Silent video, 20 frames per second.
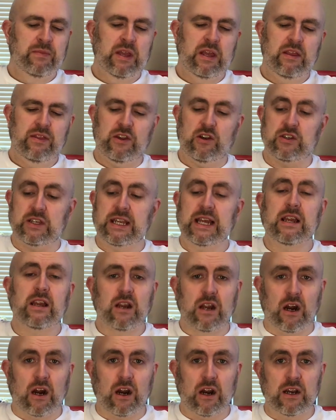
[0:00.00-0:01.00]
there's a deck of
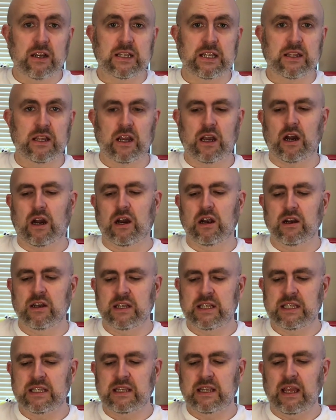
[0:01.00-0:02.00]
cards, and the
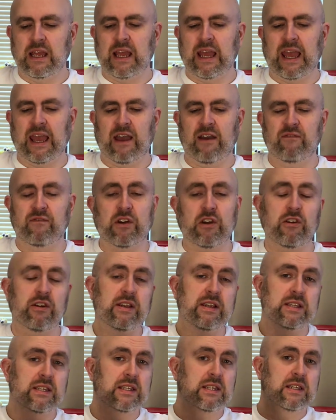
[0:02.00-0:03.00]
cards have
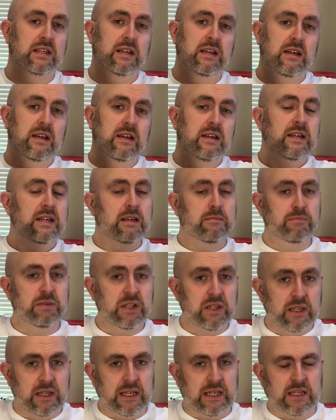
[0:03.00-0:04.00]
various
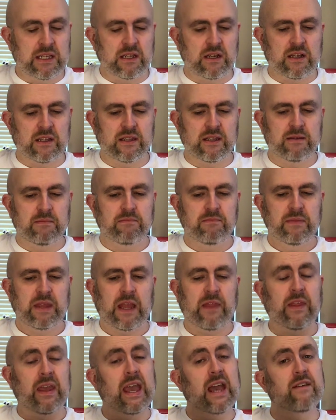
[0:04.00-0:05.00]
abilities on them,
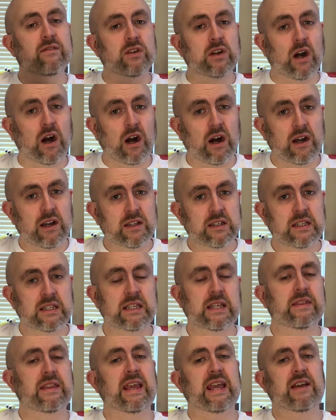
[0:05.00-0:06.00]
and they have costs
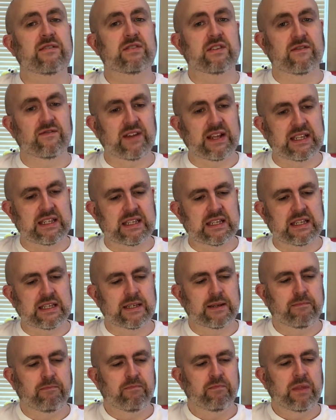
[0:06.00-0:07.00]
and they have
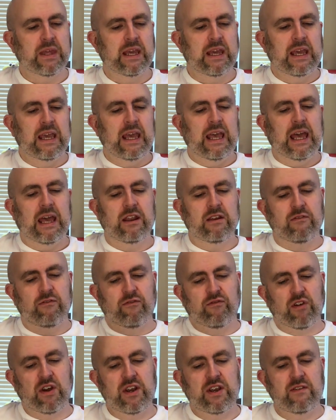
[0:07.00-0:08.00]
defenses. And in
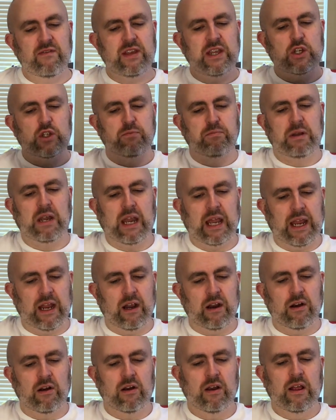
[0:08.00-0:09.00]
front of each
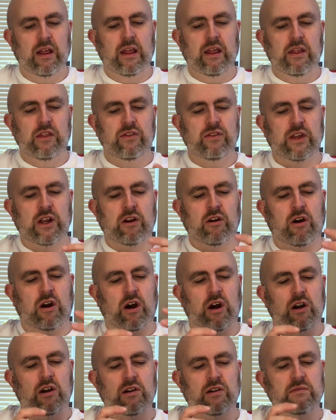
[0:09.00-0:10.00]
player, there
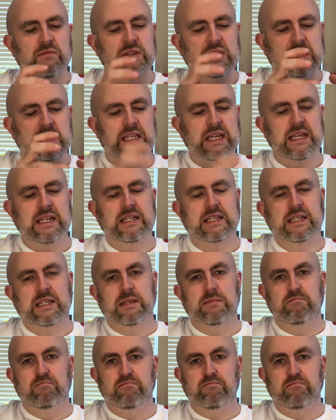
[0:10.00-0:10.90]
are 6